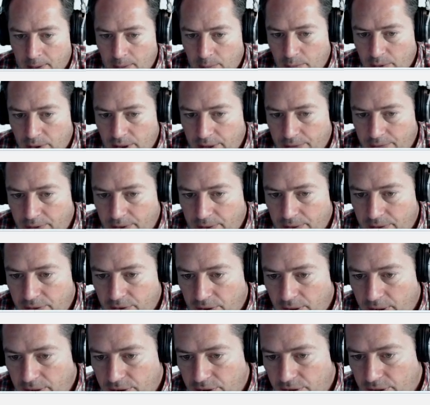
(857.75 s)
but if they're
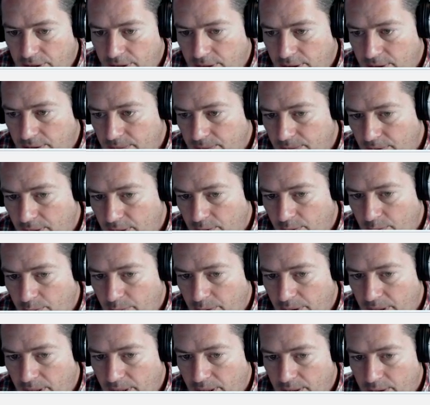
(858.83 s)
touching, that would
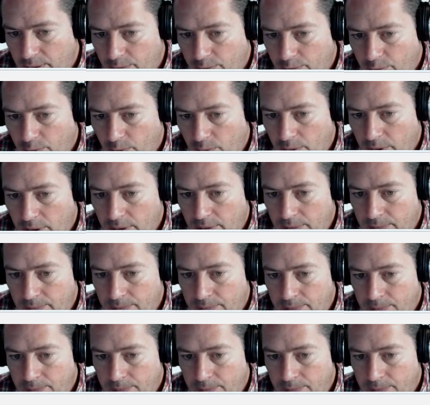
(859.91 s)
be -4.